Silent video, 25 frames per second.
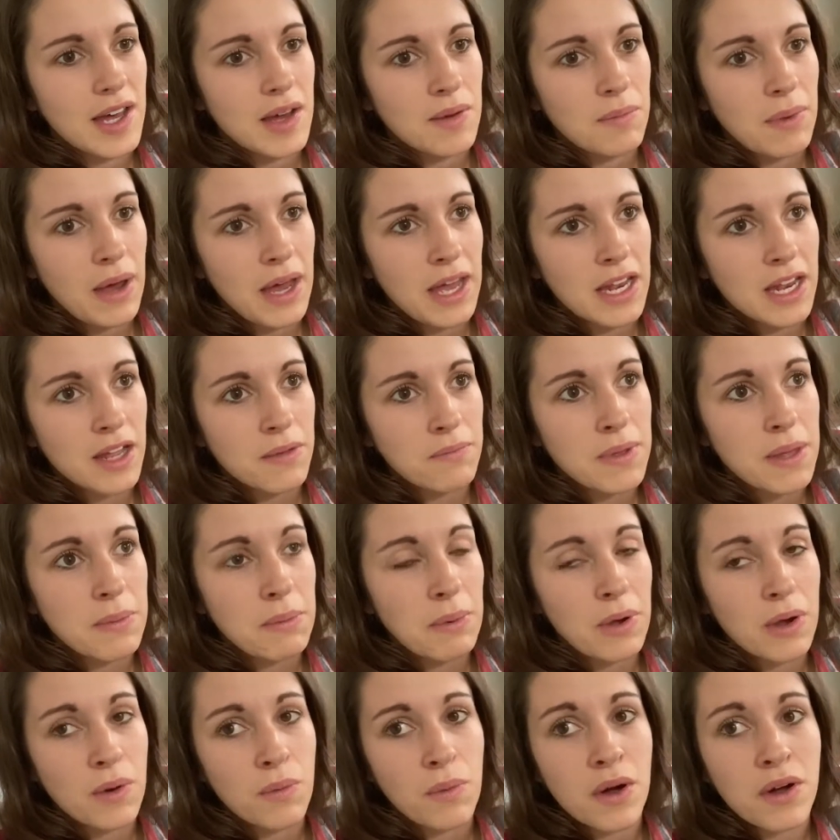item.
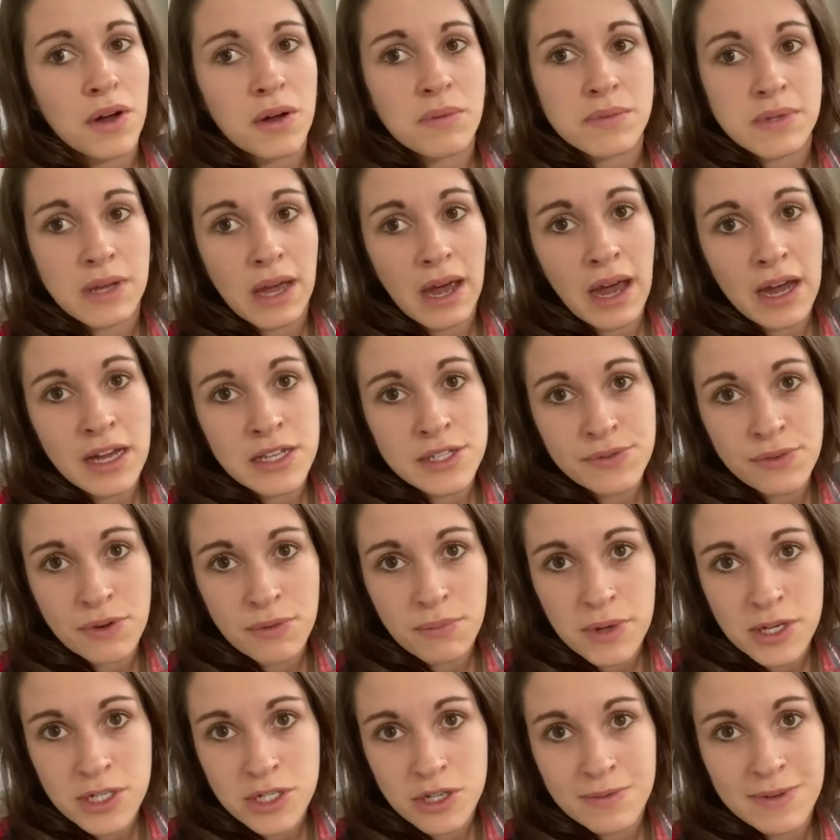People are welcome to ask for
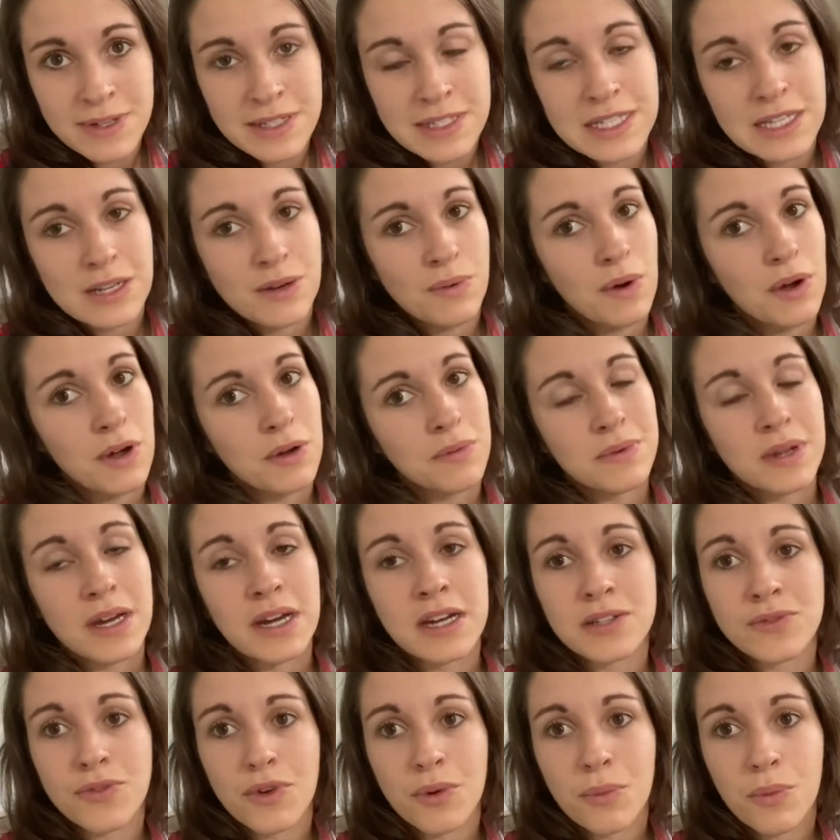measurements, they're welcome to
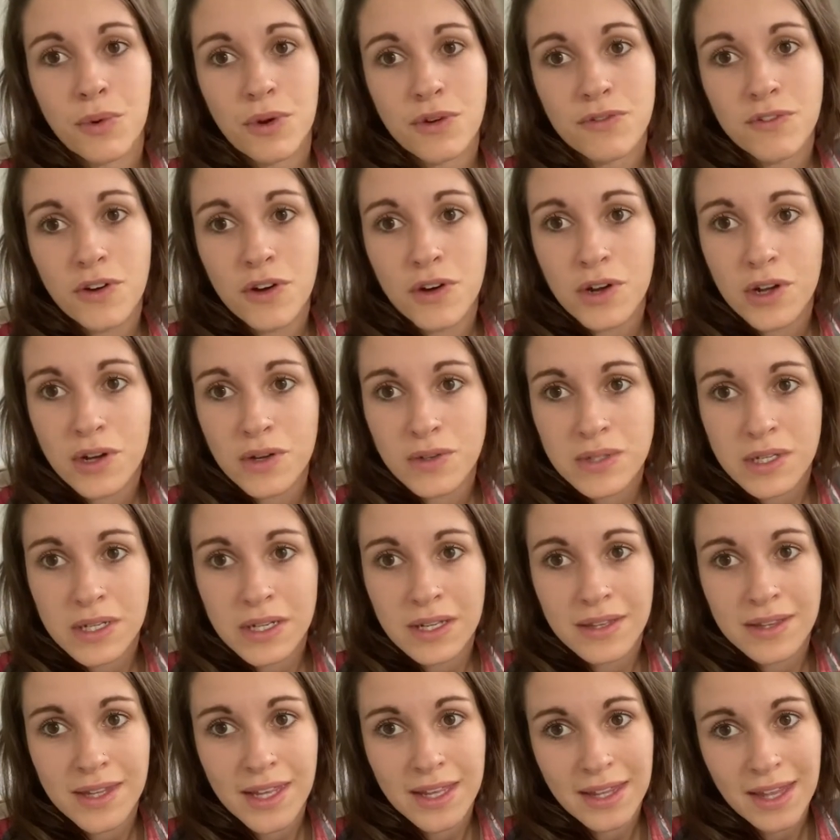ask for more photos,
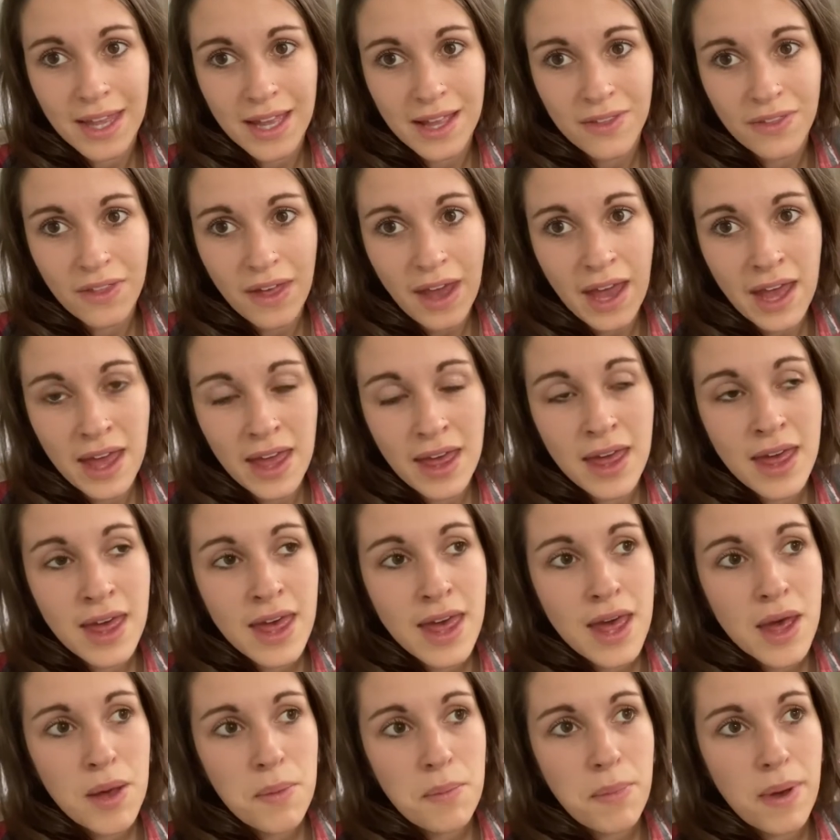anything like that,
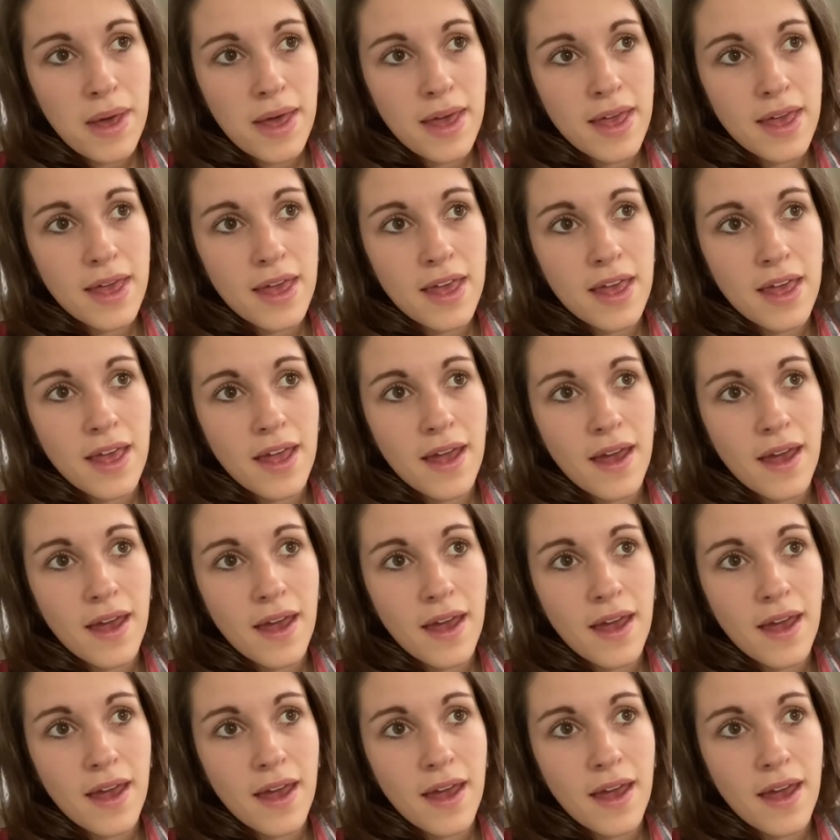but